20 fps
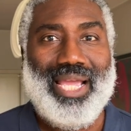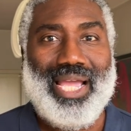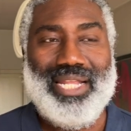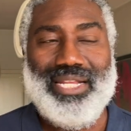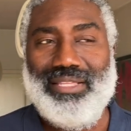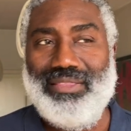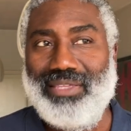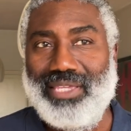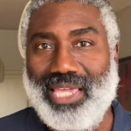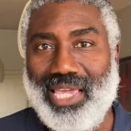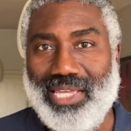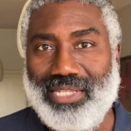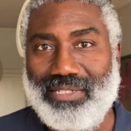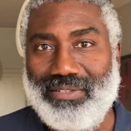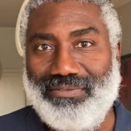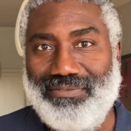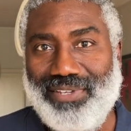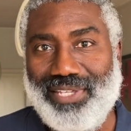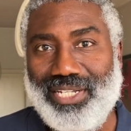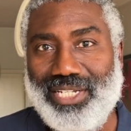And in the case
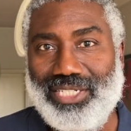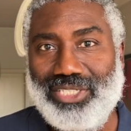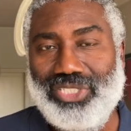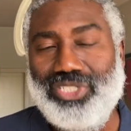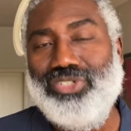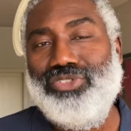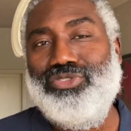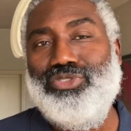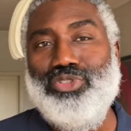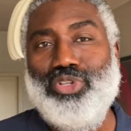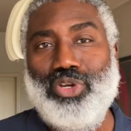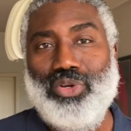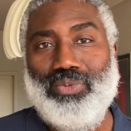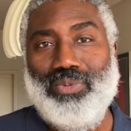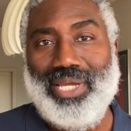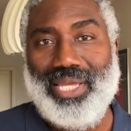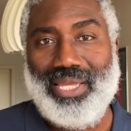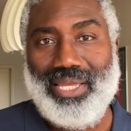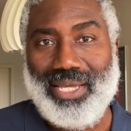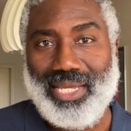of Finnish, there's no
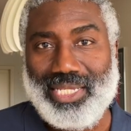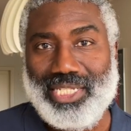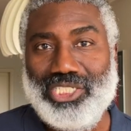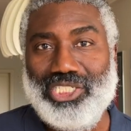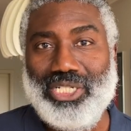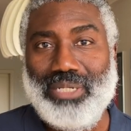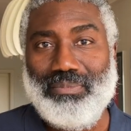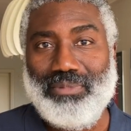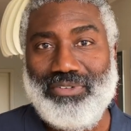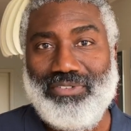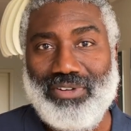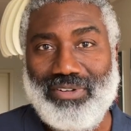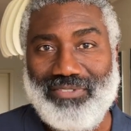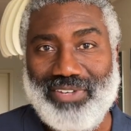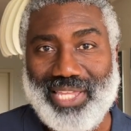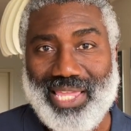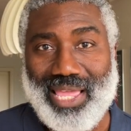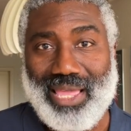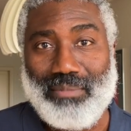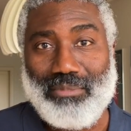way I could jump in front
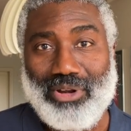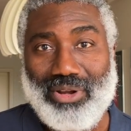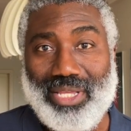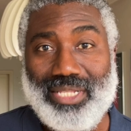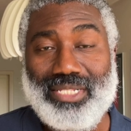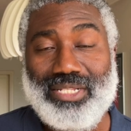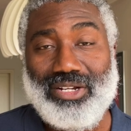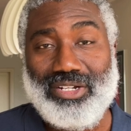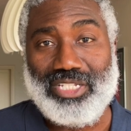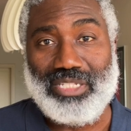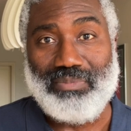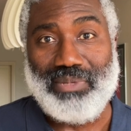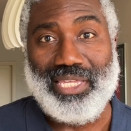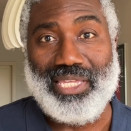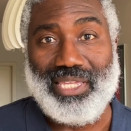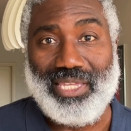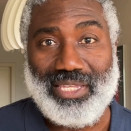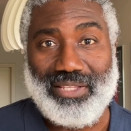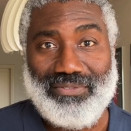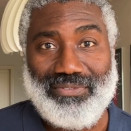of a camera and start
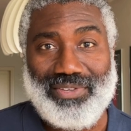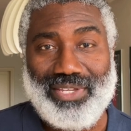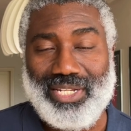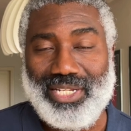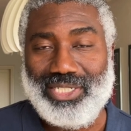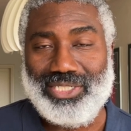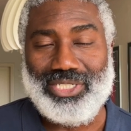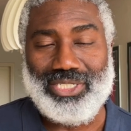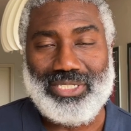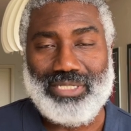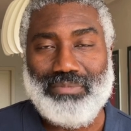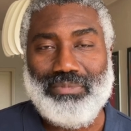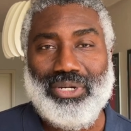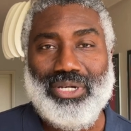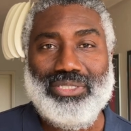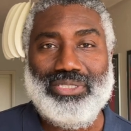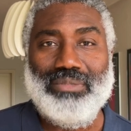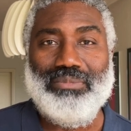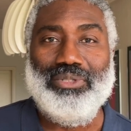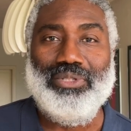speaking in Finnish. It's
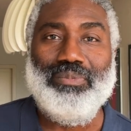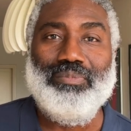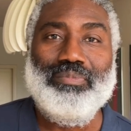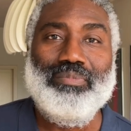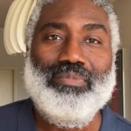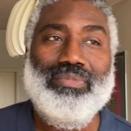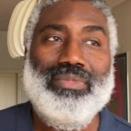impossible.